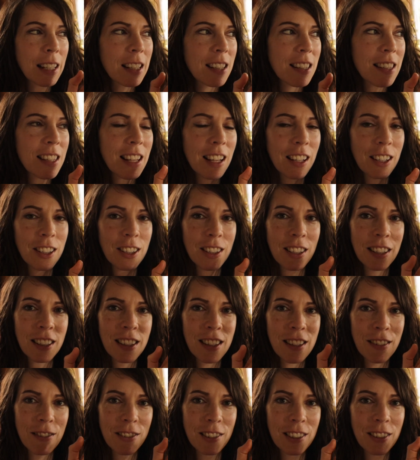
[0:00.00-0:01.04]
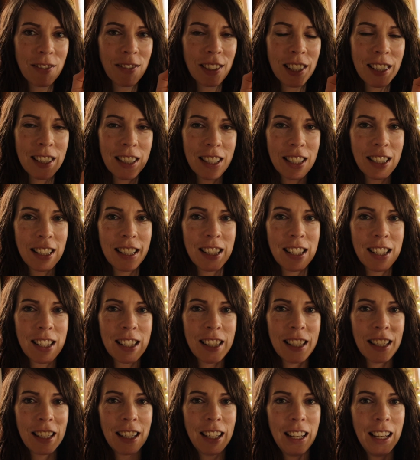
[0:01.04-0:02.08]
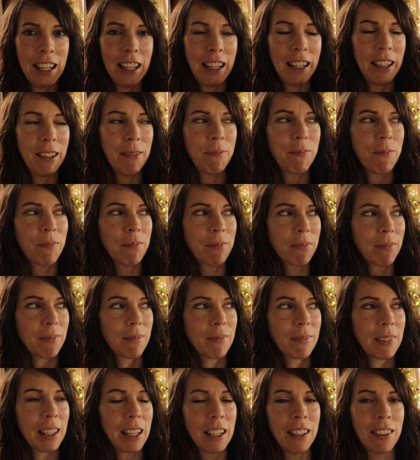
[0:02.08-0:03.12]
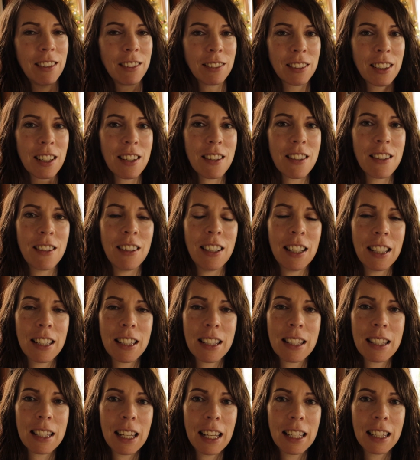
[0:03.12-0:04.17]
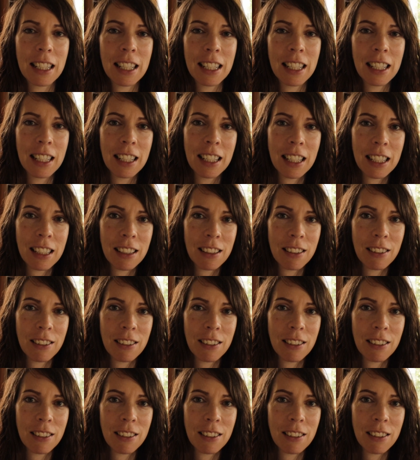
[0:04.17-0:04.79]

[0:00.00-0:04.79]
sections or divisions along the sides, and then it